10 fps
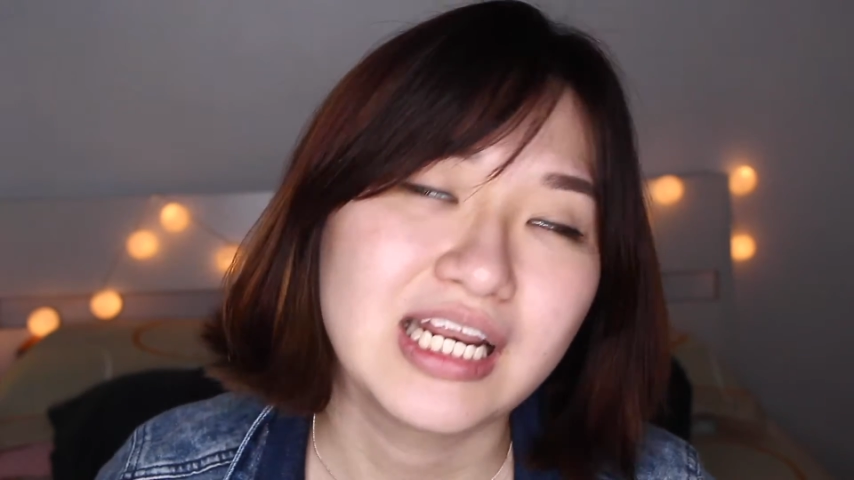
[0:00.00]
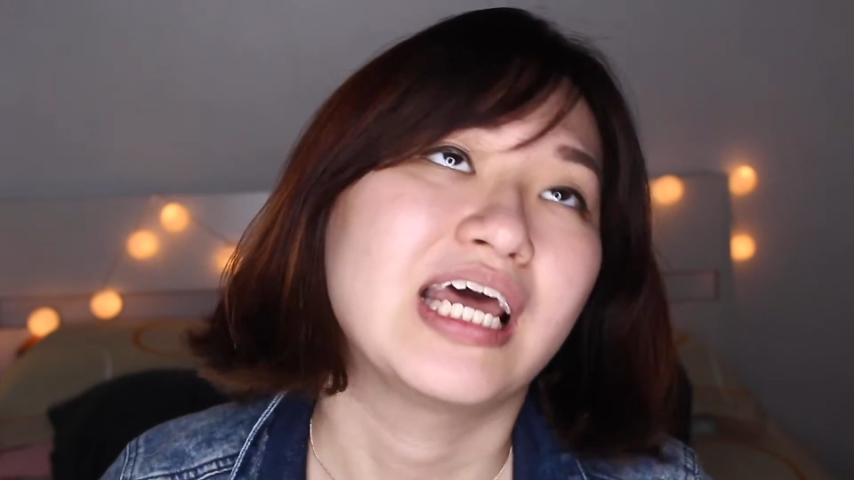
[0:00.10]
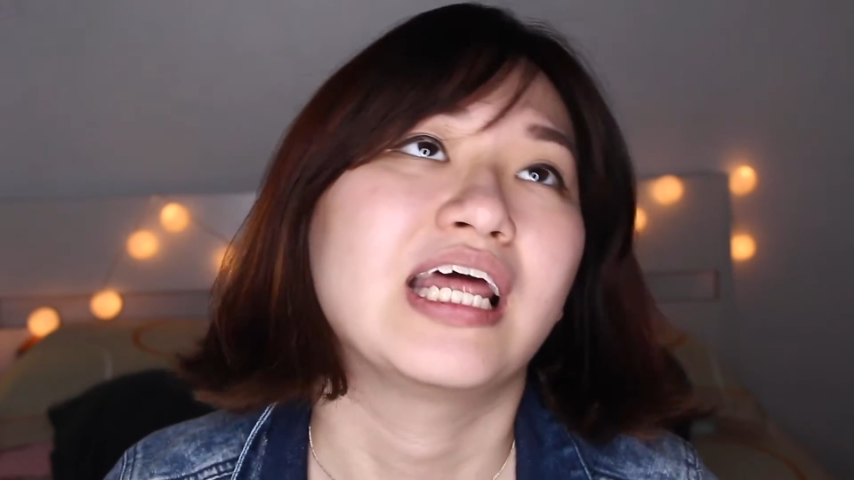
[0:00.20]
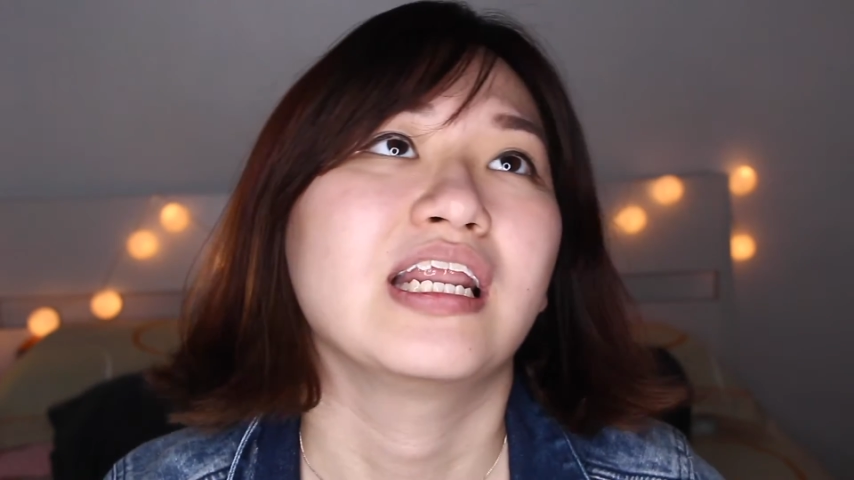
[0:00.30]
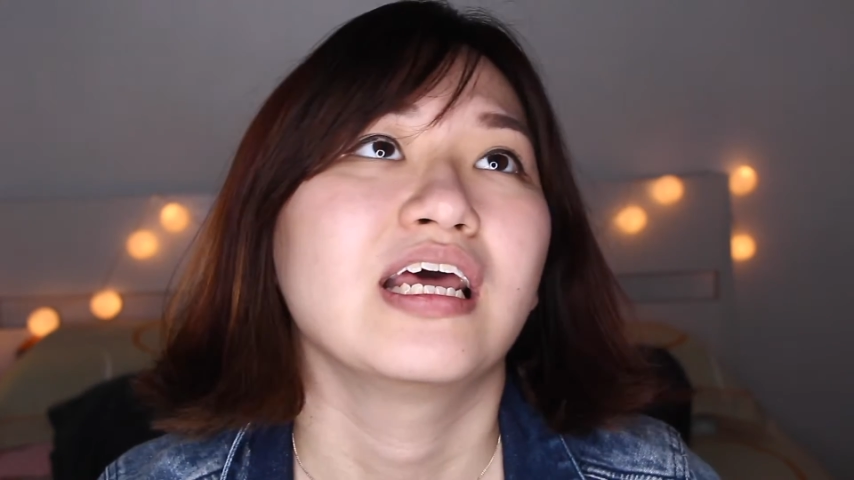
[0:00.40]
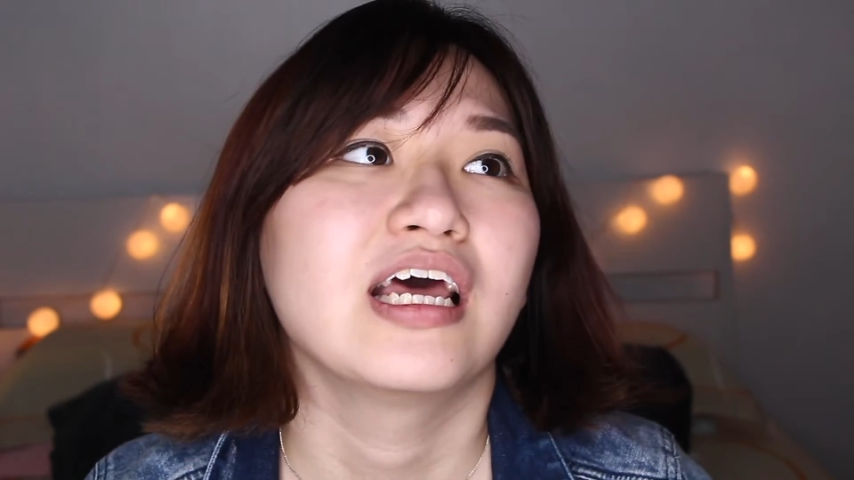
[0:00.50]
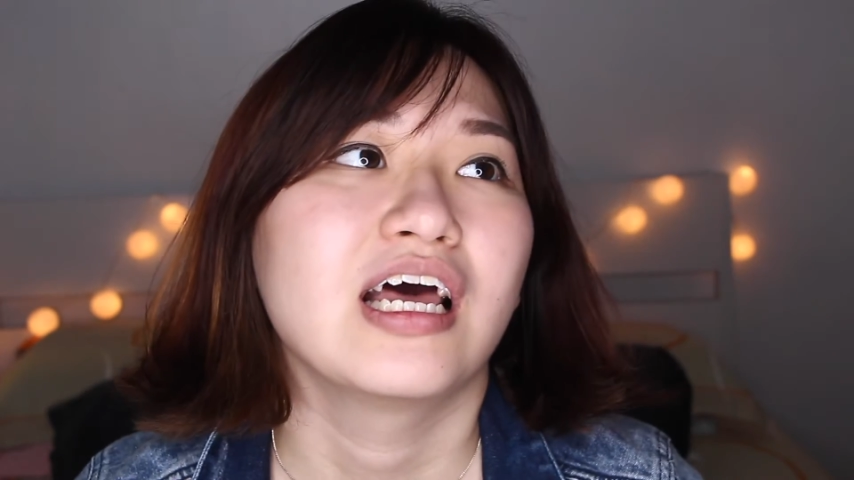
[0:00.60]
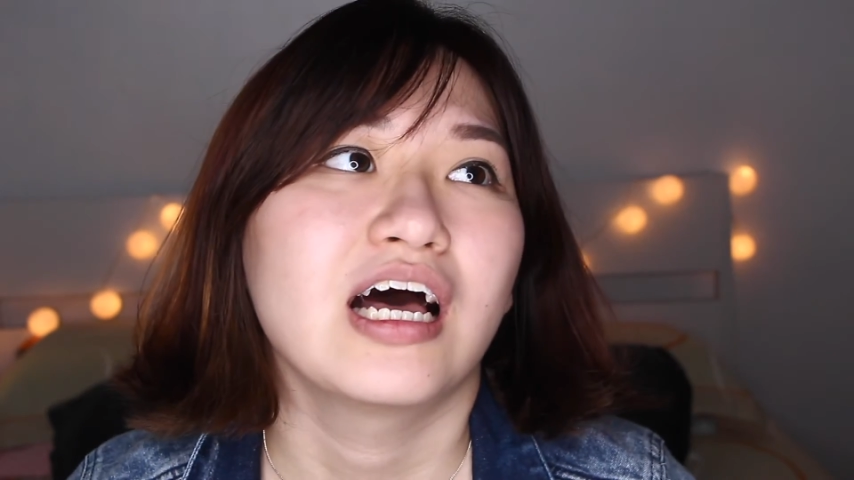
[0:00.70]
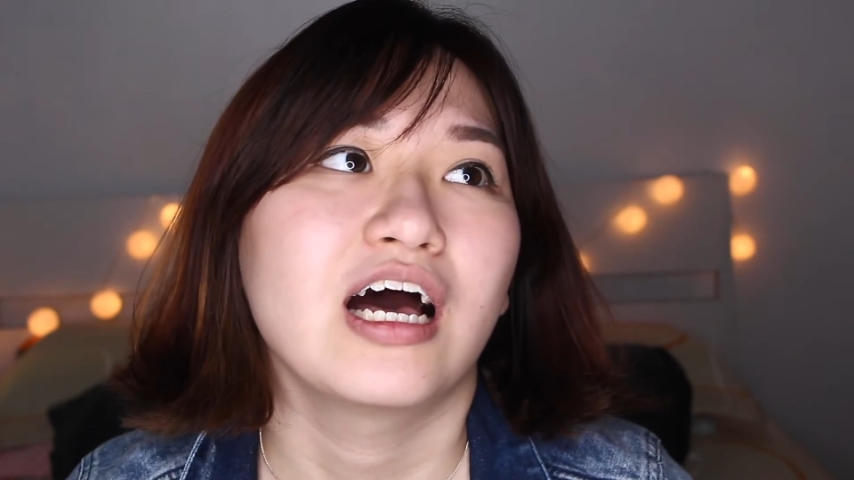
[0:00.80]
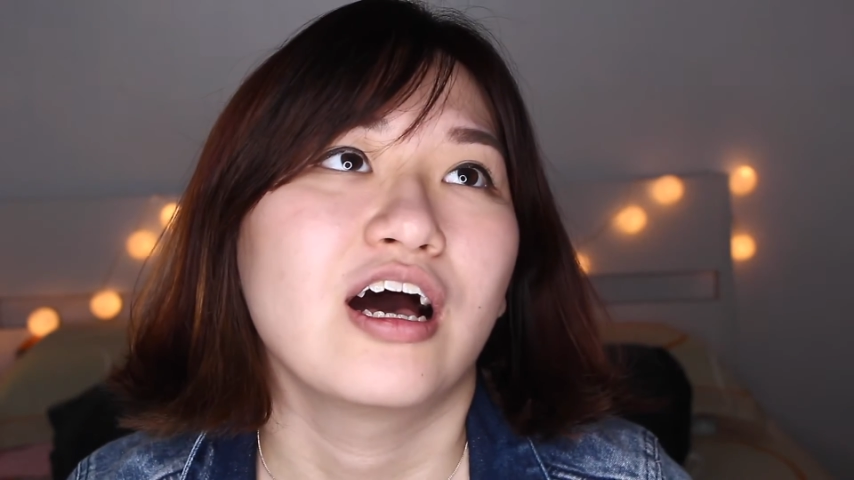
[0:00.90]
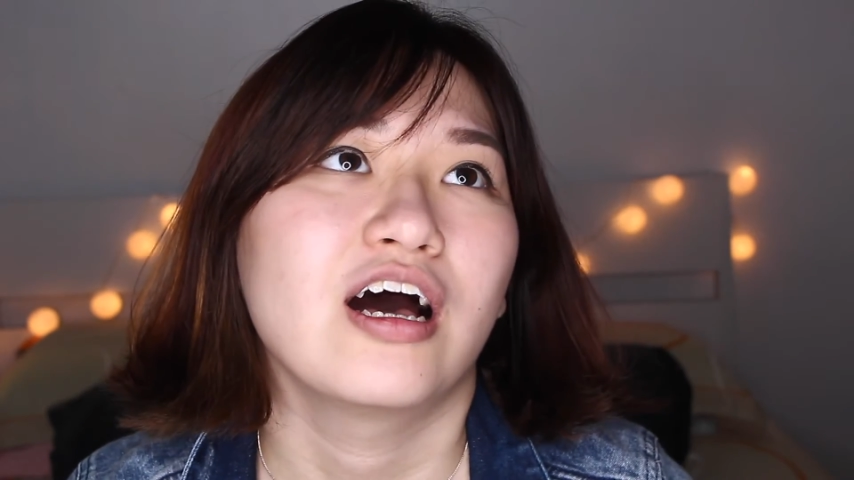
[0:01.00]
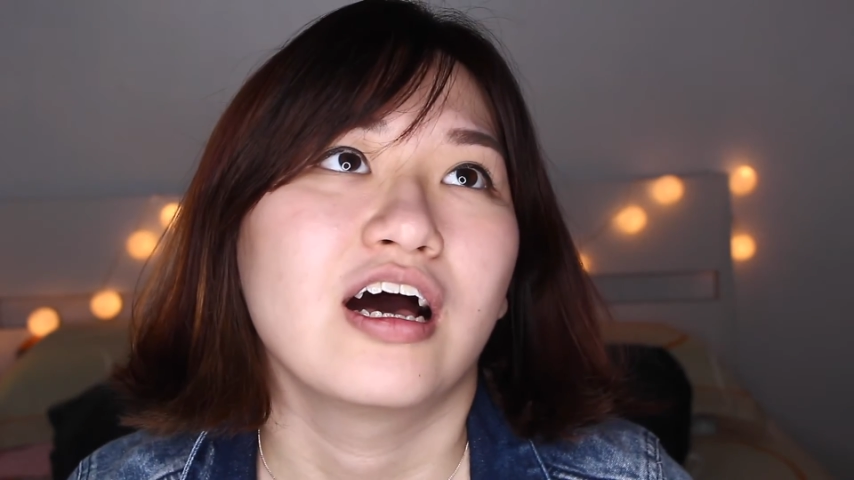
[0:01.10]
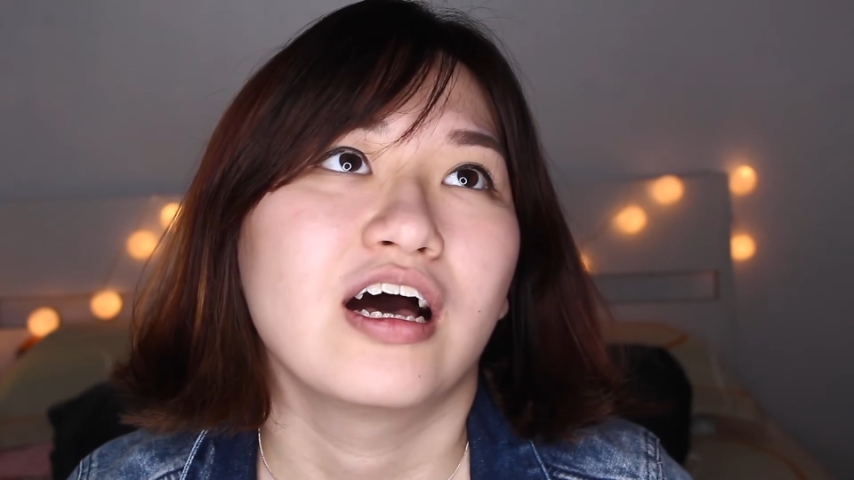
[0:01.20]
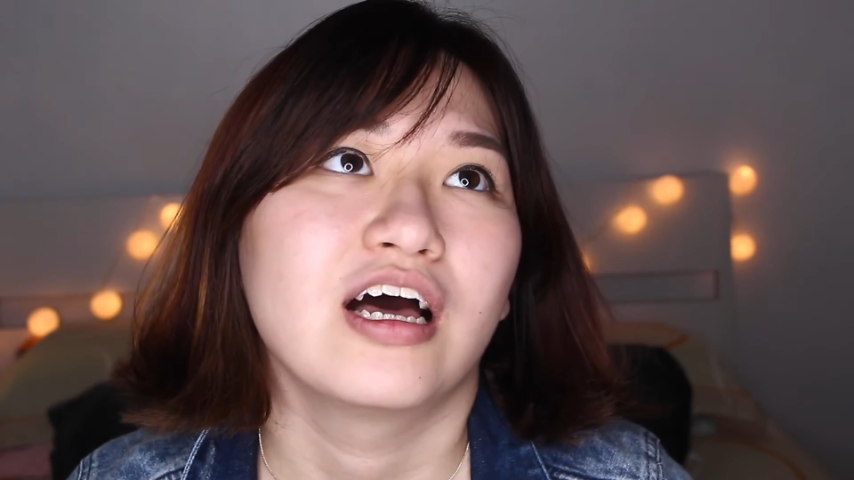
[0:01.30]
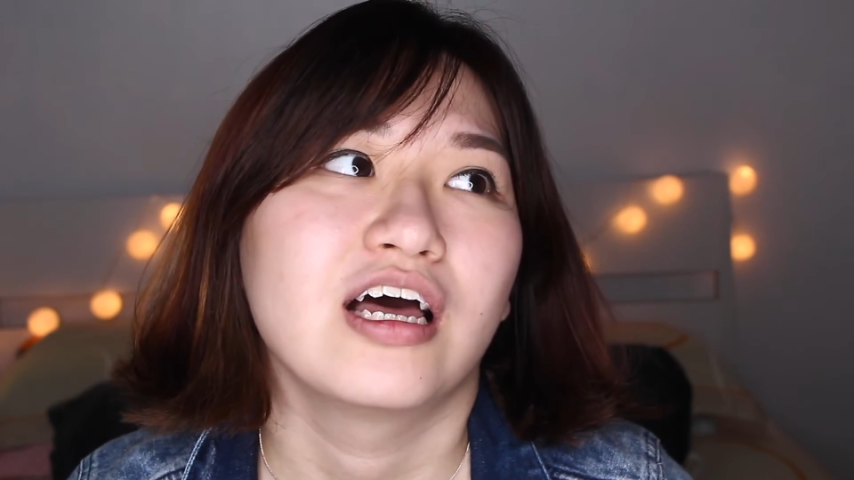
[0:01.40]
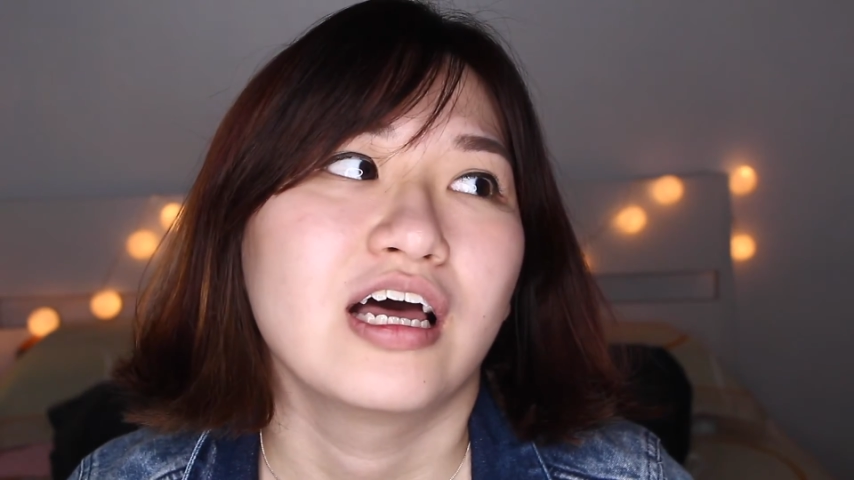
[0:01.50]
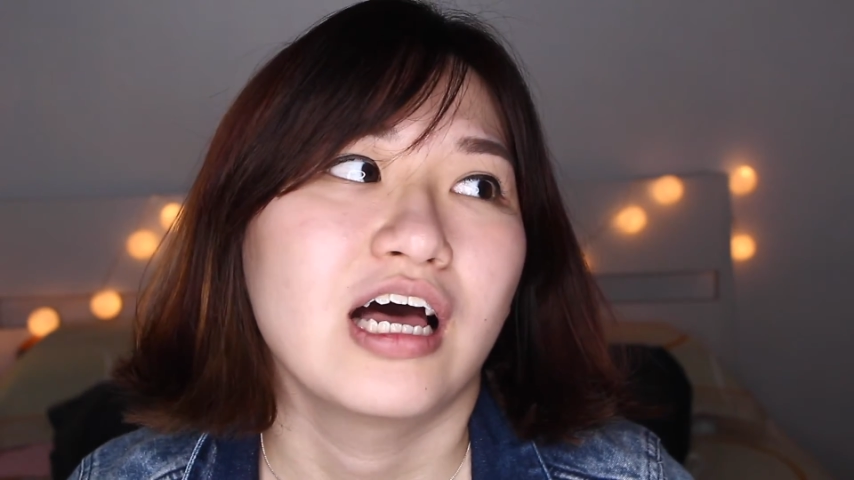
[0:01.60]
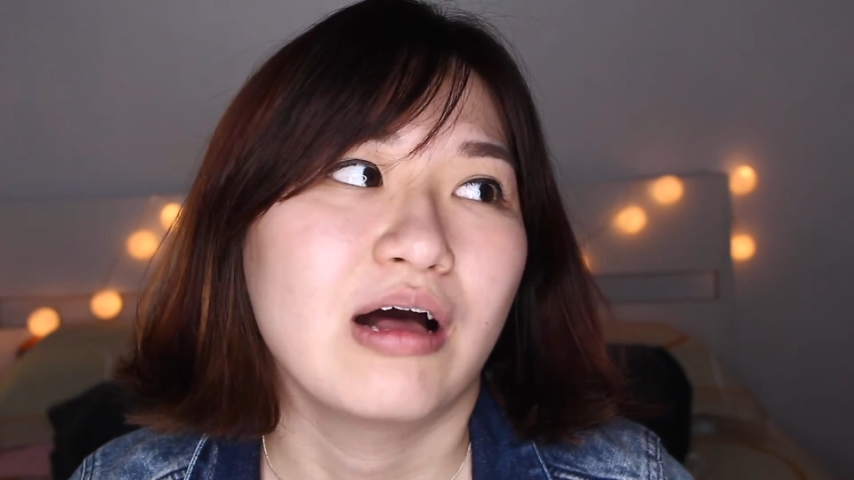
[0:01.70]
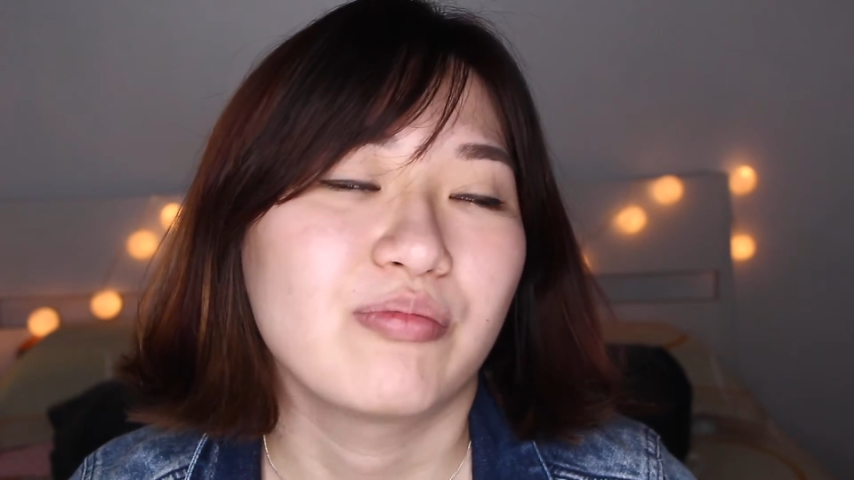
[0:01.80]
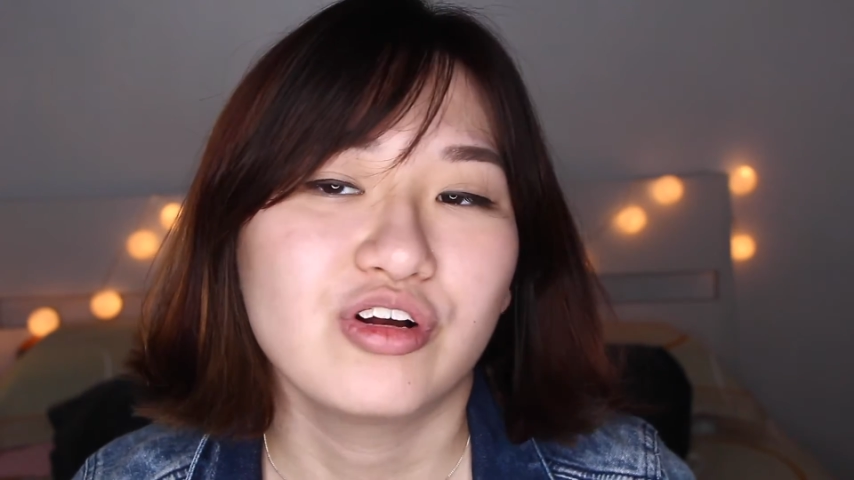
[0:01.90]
and then I'm